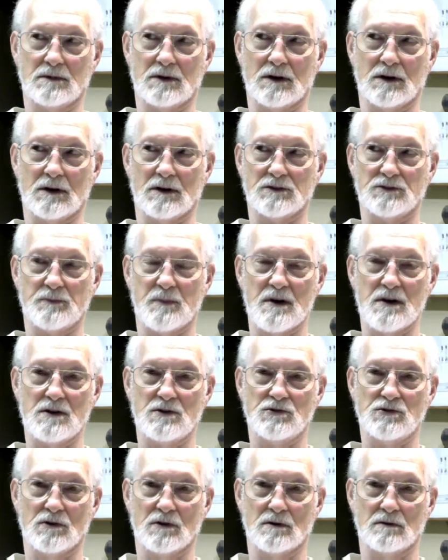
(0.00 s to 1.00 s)
speed
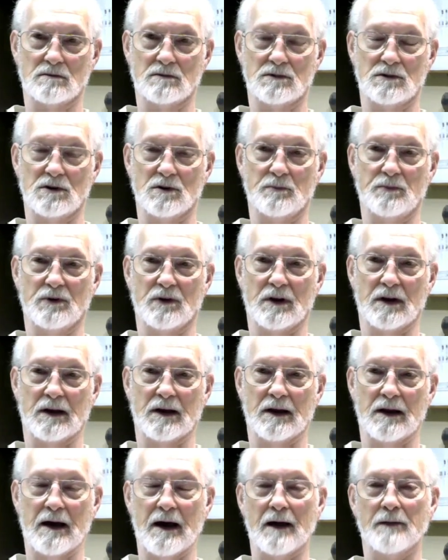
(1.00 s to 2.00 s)
you're putting it
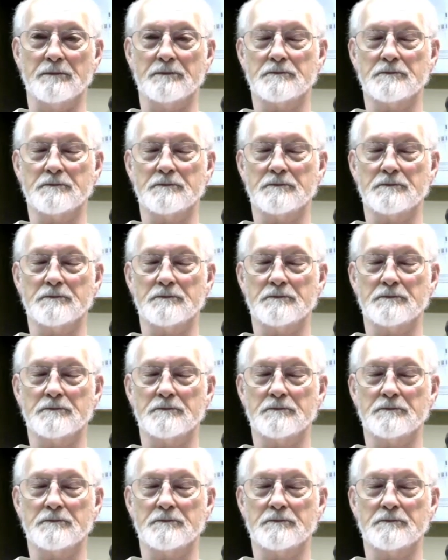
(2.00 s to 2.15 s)
at.